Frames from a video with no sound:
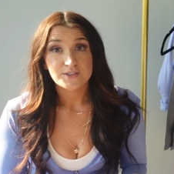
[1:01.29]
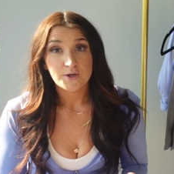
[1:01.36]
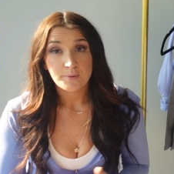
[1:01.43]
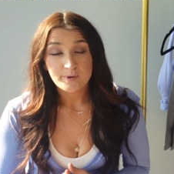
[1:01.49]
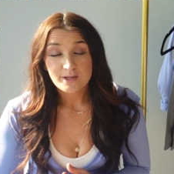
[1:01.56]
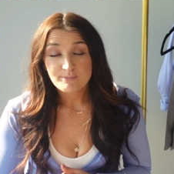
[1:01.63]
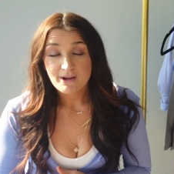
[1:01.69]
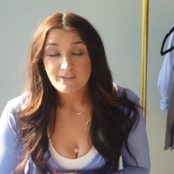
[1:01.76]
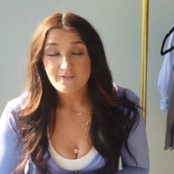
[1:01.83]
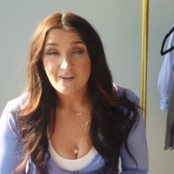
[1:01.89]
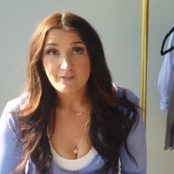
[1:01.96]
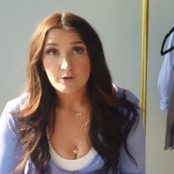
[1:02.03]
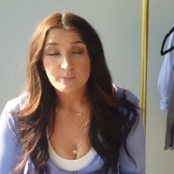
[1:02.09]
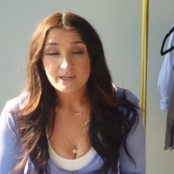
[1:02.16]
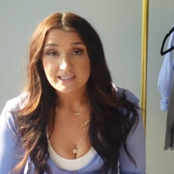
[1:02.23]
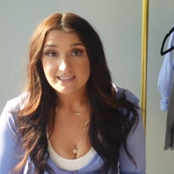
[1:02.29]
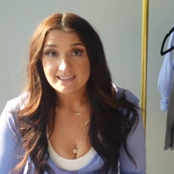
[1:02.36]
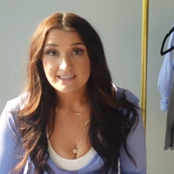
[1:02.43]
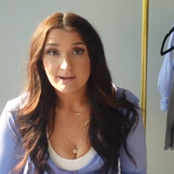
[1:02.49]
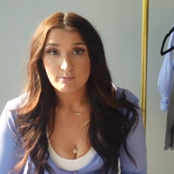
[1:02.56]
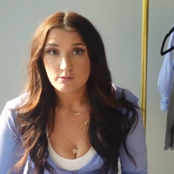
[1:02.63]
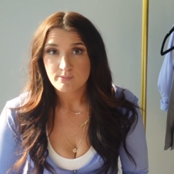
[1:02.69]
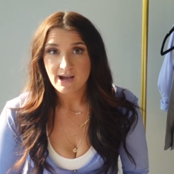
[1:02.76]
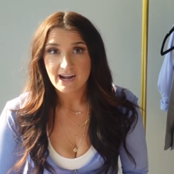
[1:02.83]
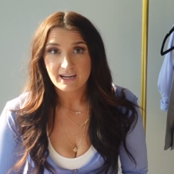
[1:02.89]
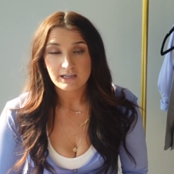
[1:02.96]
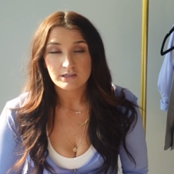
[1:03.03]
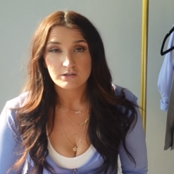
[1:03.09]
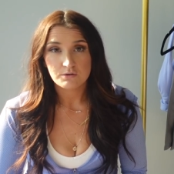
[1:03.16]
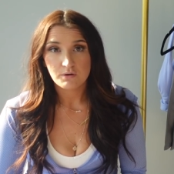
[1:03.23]
so many of my favorite pieces coming
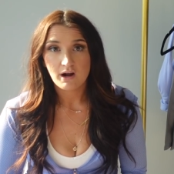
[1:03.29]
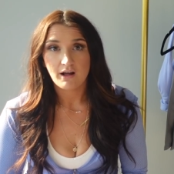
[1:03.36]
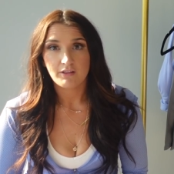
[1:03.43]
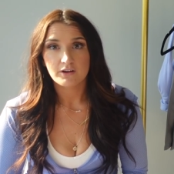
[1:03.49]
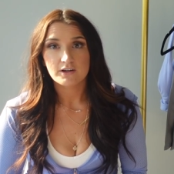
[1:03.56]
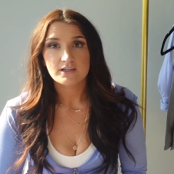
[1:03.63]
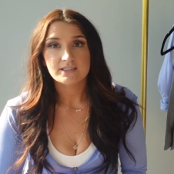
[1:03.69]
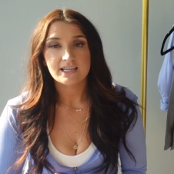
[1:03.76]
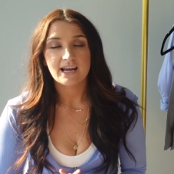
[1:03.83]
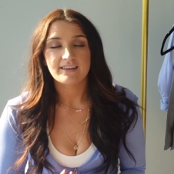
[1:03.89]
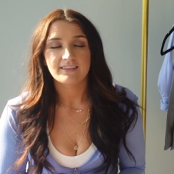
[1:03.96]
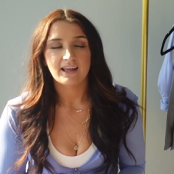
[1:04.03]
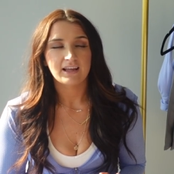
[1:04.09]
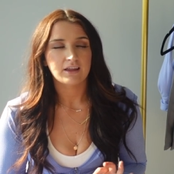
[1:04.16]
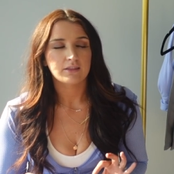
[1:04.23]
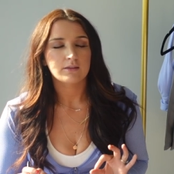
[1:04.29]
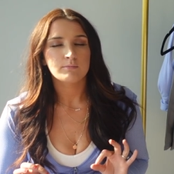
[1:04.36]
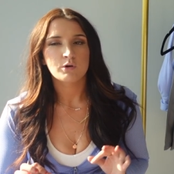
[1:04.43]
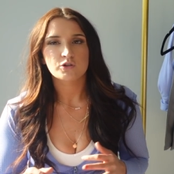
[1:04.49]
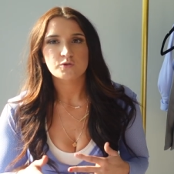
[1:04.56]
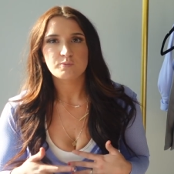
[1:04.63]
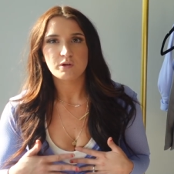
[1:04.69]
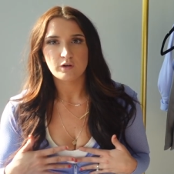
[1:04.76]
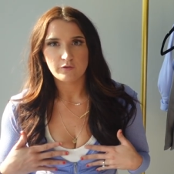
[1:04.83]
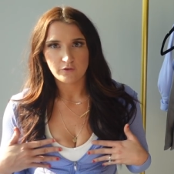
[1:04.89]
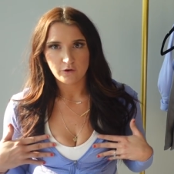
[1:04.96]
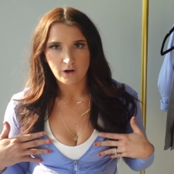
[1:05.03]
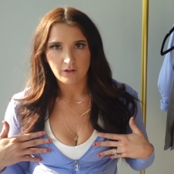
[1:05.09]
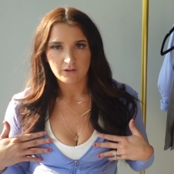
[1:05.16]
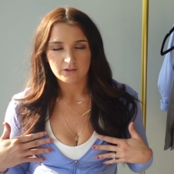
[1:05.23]
back in new colors and like the most
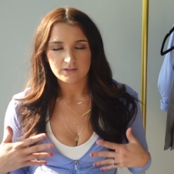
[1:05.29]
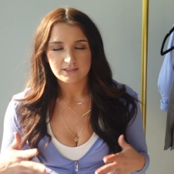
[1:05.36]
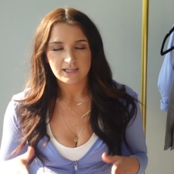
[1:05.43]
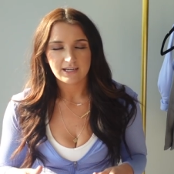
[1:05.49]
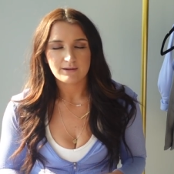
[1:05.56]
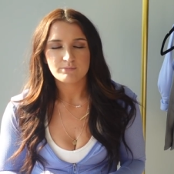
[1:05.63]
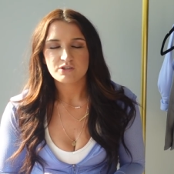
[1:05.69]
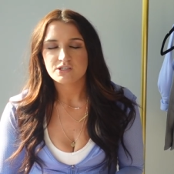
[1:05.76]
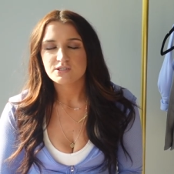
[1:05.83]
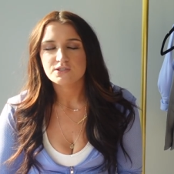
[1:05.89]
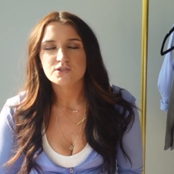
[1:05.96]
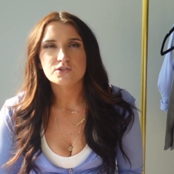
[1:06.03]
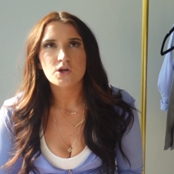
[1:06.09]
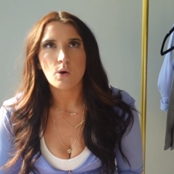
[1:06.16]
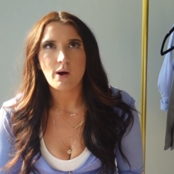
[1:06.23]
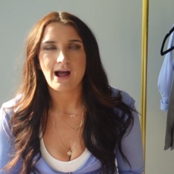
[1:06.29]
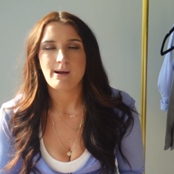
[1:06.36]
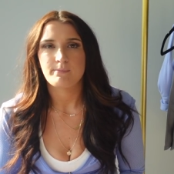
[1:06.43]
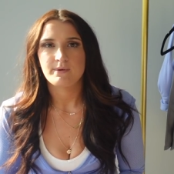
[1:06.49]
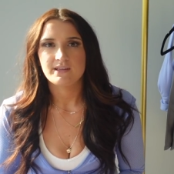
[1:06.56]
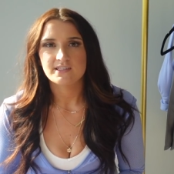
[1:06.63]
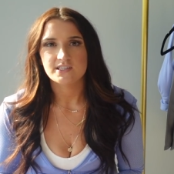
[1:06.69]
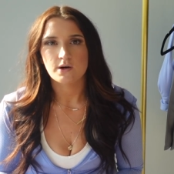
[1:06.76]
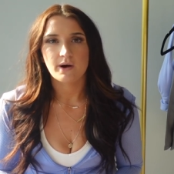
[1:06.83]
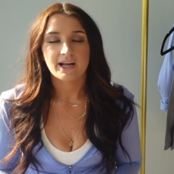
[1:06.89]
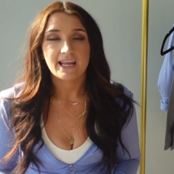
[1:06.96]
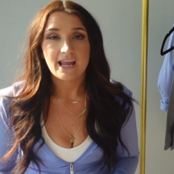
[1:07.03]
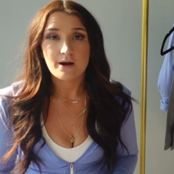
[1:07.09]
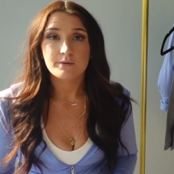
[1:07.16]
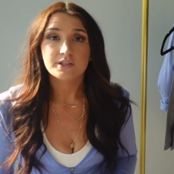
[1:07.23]
beautiful colors. Like I'm just so happy. So I
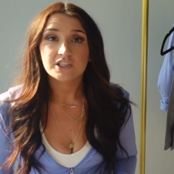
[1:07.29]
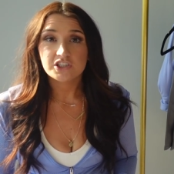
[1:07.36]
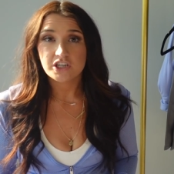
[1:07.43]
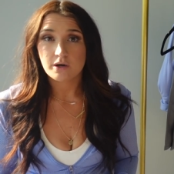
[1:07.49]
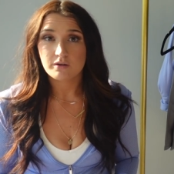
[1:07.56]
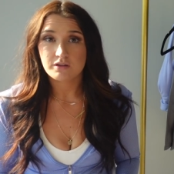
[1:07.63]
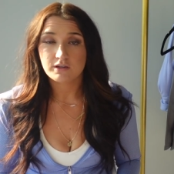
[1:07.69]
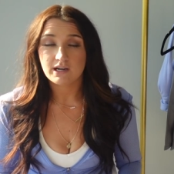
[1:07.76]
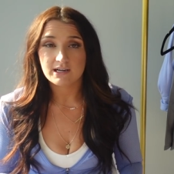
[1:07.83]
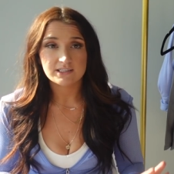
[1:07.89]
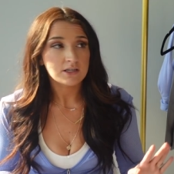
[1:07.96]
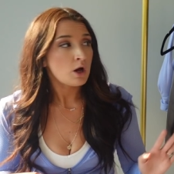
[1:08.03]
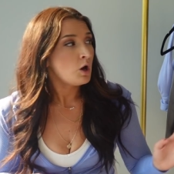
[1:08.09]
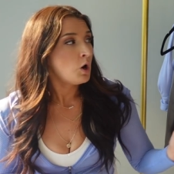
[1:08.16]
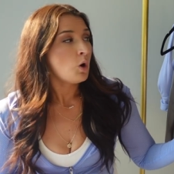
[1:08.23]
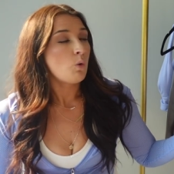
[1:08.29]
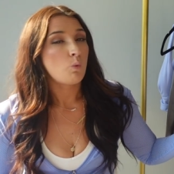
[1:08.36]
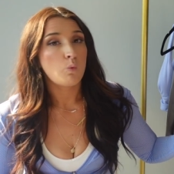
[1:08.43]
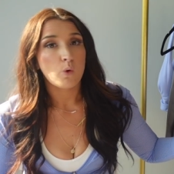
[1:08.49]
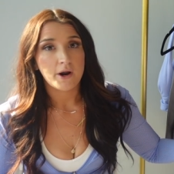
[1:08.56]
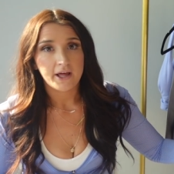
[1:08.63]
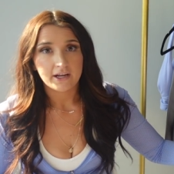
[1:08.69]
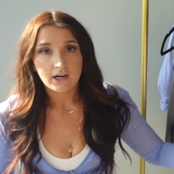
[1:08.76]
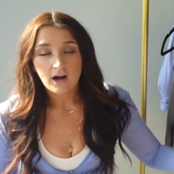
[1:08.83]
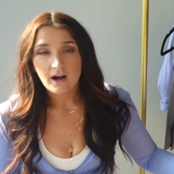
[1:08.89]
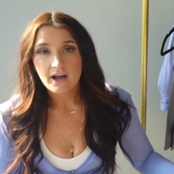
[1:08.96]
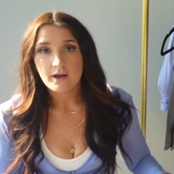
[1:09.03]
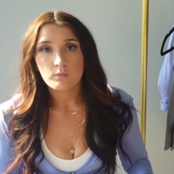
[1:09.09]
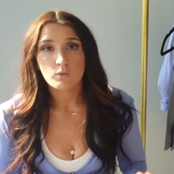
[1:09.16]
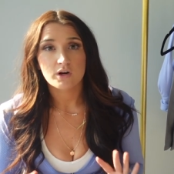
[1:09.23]
can't wait to share with you guys what I
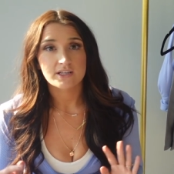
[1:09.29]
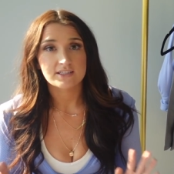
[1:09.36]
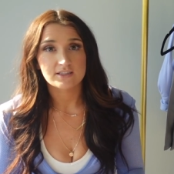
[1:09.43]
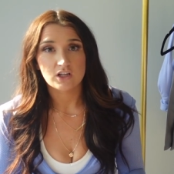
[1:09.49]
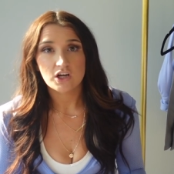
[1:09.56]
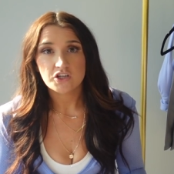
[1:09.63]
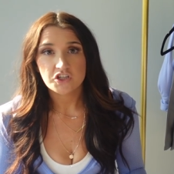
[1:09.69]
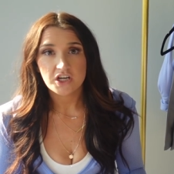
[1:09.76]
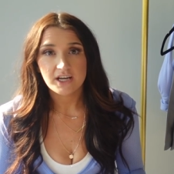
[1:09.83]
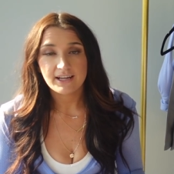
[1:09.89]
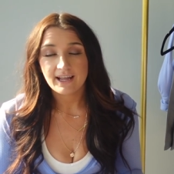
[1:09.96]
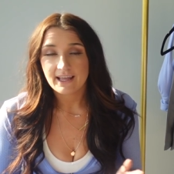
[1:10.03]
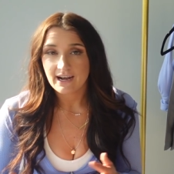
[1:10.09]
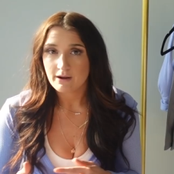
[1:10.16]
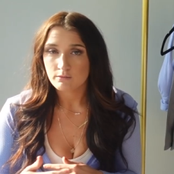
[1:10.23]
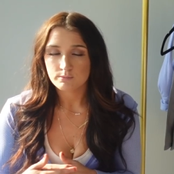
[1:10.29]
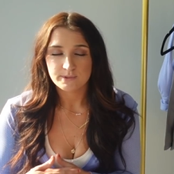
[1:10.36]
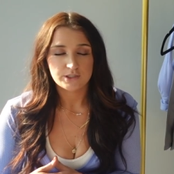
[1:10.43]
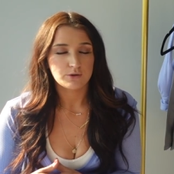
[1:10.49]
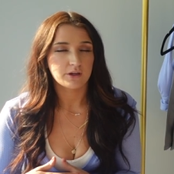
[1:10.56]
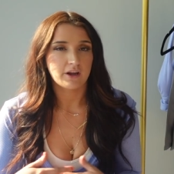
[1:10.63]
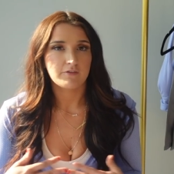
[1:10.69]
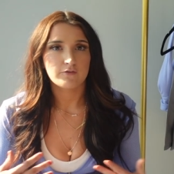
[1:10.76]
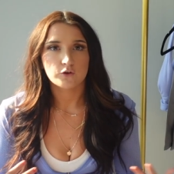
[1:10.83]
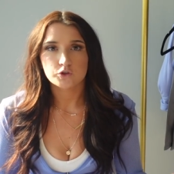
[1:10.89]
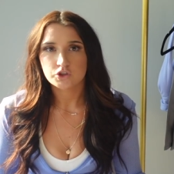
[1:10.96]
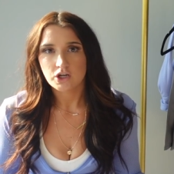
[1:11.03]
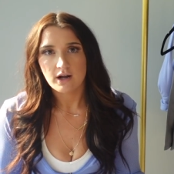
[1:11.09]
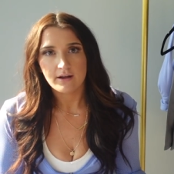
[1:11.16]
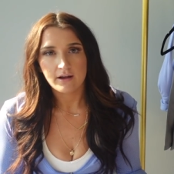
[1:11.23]
got and what is launching, and I will be doing a full
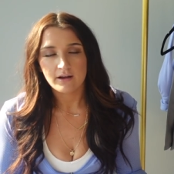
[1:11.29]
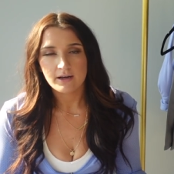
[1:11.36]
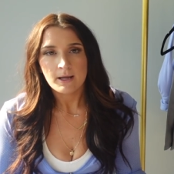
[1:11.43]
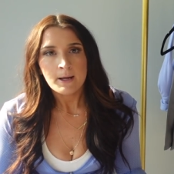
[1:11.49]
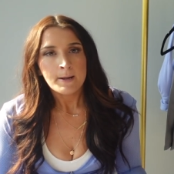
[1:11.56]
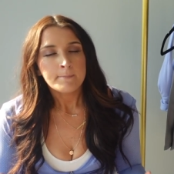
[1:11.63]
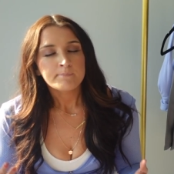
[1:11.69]
try on.